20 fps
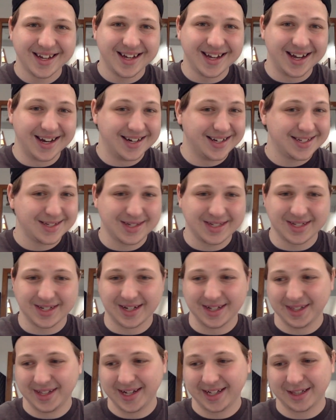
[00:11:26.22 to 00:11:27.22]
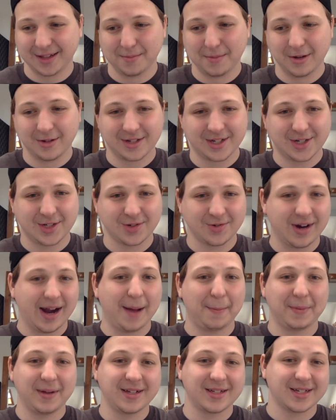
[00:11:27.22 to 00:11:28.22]
And this is on like the most
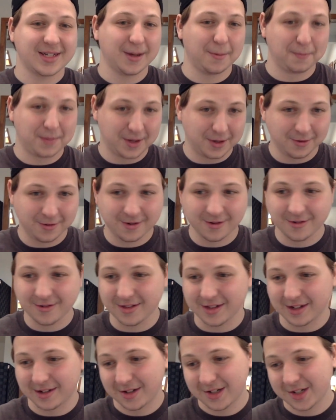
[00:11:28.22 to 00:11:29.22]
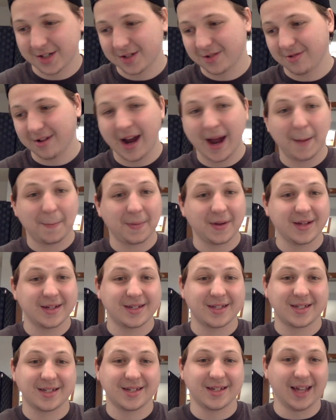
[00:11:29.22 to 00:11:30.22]
crappiest computer, the
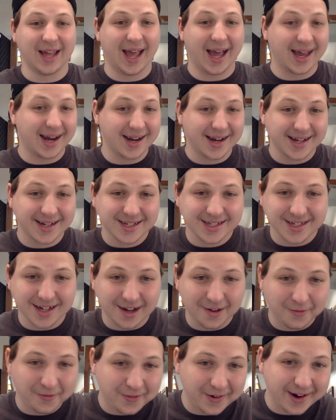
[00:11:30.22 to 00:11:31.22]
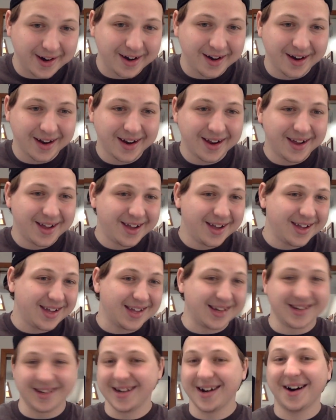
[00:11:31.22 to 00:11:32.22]
crappiest editing software,
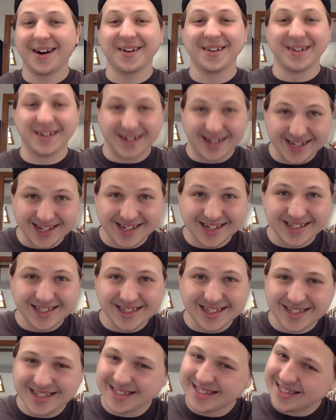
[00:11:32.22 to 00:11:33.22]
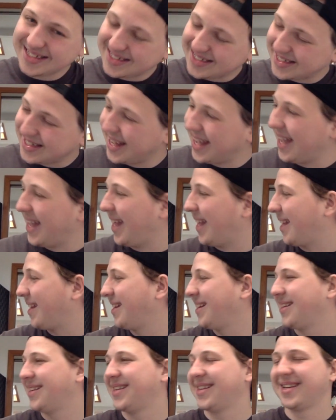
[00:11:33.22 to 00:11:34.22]
and y'all liked it? Dang.
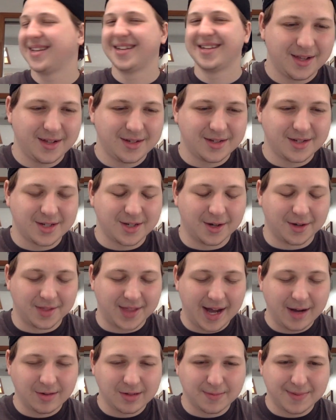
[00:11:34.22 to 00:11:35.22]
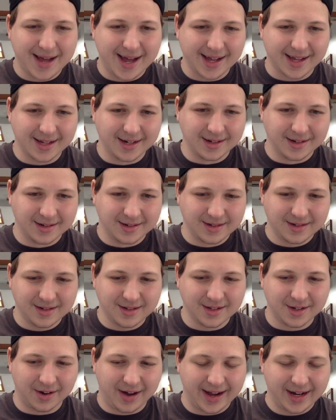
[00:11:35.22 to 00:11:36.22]
So that was back in,
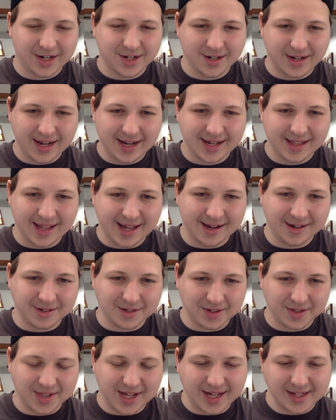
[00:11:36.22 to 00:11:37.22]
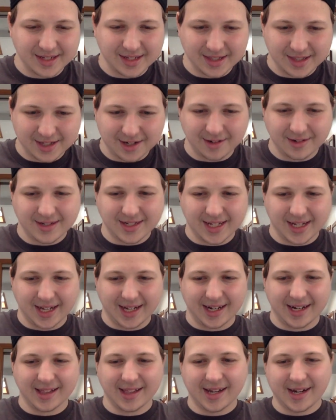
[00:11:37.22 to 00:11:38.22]
I created that in
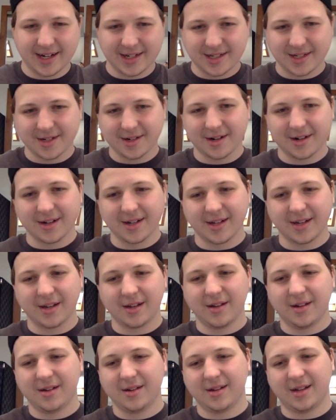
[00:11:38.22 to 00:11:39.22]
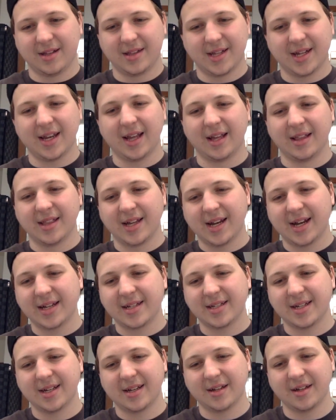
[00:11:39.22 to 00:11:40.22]
2013, and then I started, and then I
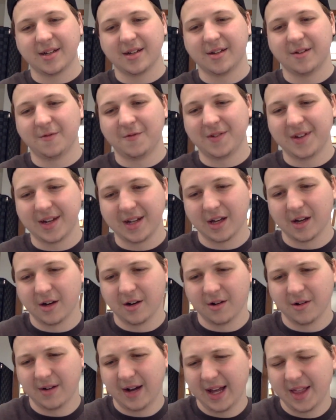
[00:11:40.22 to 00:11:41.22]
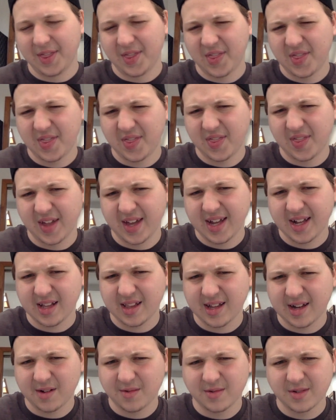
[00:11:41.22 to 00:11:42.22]
did a video, I think
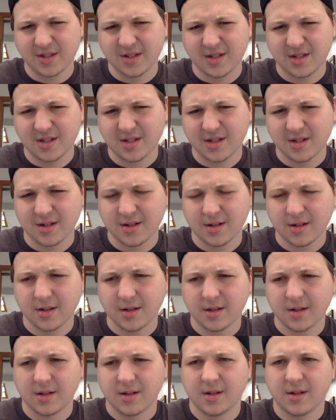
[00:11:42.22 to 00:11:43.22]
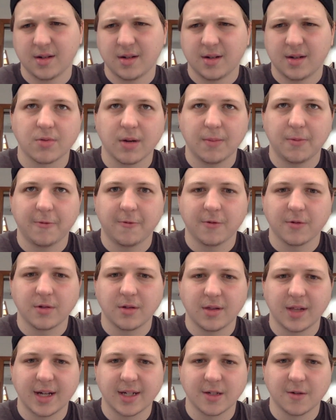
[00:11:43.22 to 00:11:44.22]
that was right before
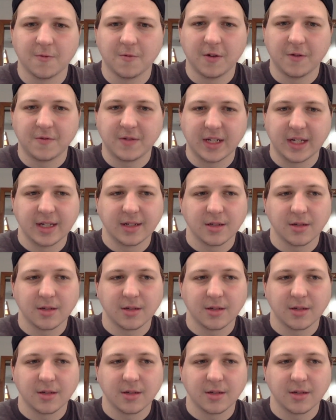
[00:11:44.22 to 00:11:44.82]
2015.